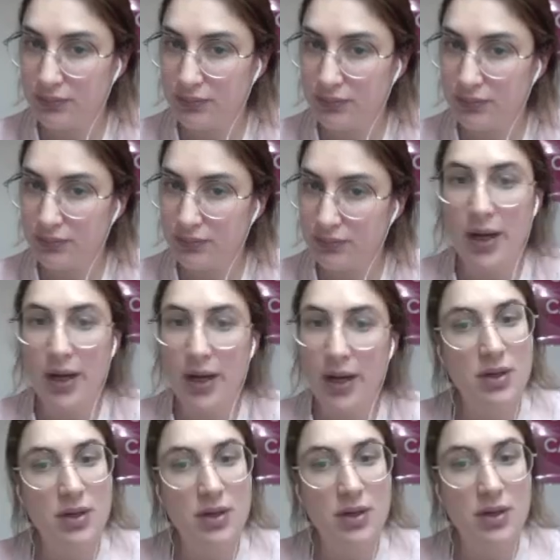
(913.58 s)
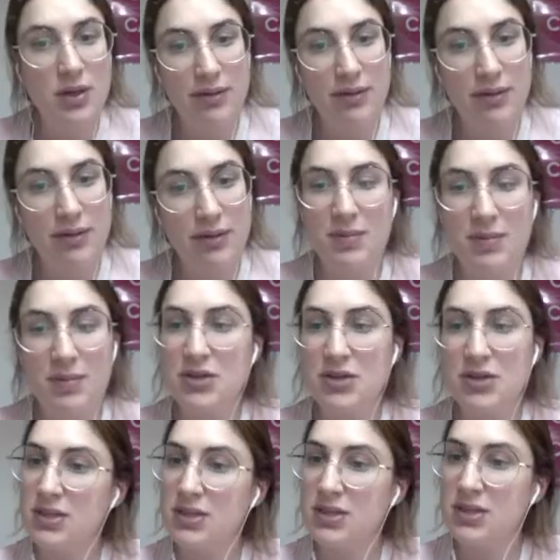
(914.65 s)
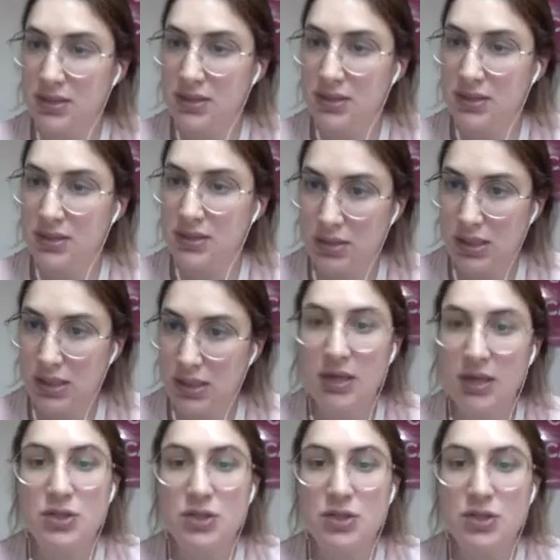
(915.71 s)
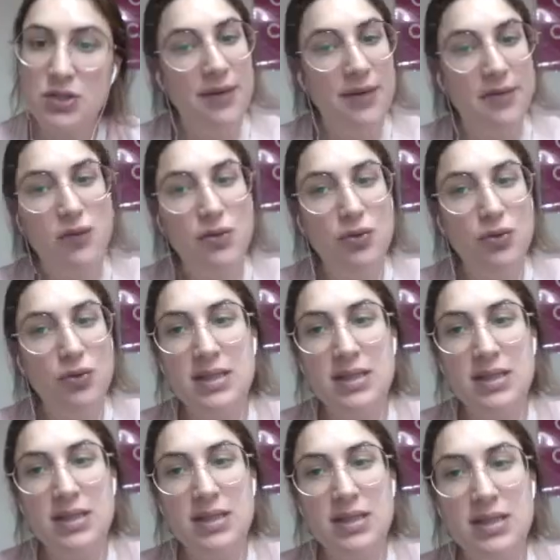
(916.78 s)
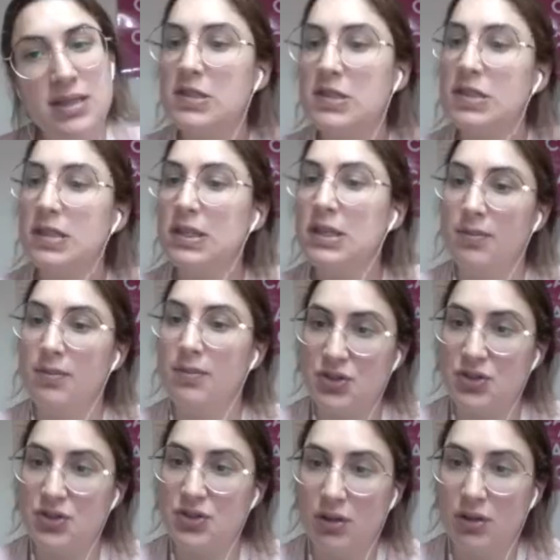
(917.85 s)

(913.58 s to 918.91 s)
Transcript: Why did we write the level of measured substance? Because we have two substances that were measured.